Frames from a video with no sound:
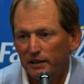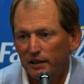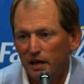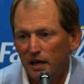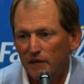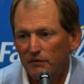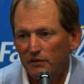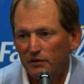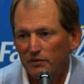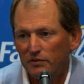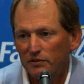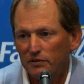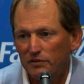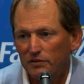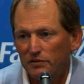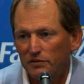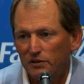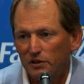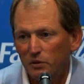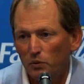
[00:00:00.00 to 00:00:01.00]
the conference
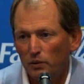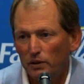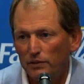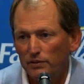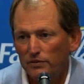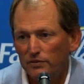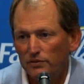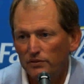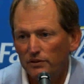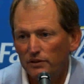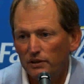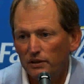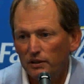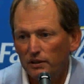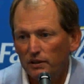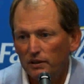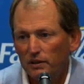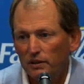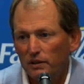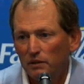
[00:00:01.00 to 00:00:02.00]
in Jaquiz.
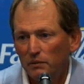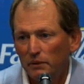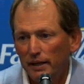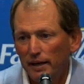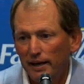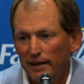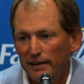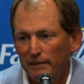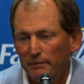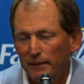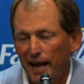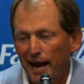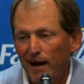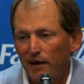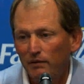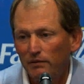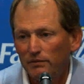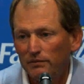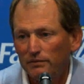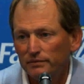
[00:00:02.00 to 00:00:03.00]
We got him
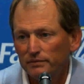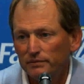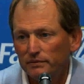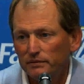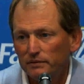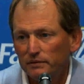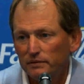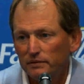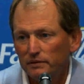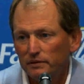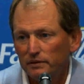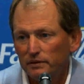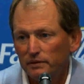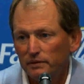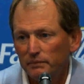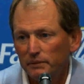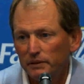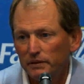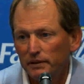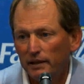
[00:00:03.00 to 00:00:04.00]
down.
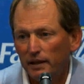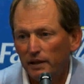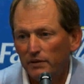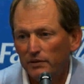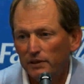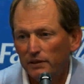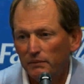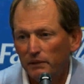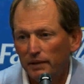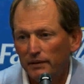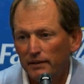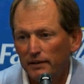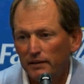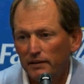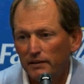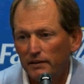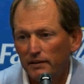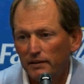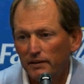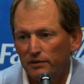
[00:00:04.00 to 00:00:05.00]
I mean, held him, I think,
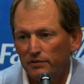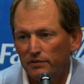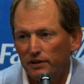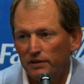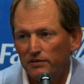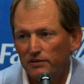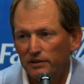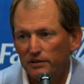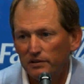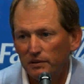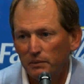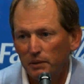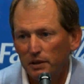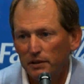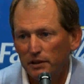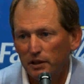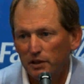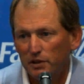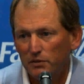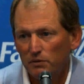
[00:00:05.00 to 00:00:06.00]
to
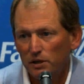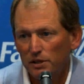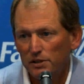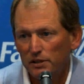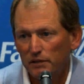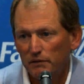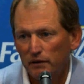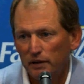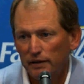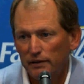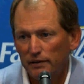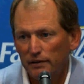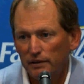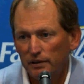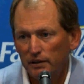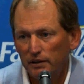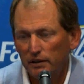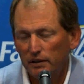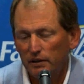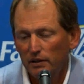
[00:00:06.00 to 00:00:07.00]
60-some-odd yards rushing, right?
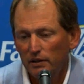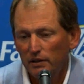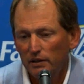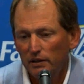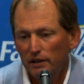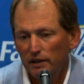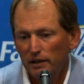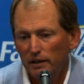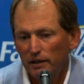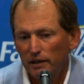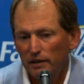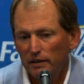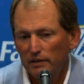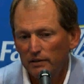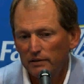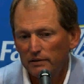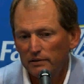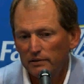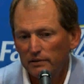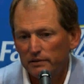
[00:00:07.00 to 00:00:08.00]

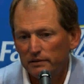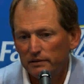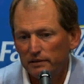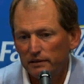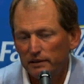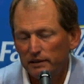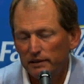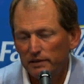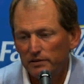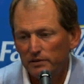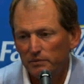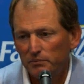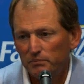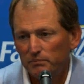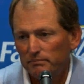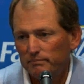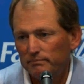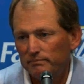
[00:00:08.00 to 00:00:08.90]
And he's a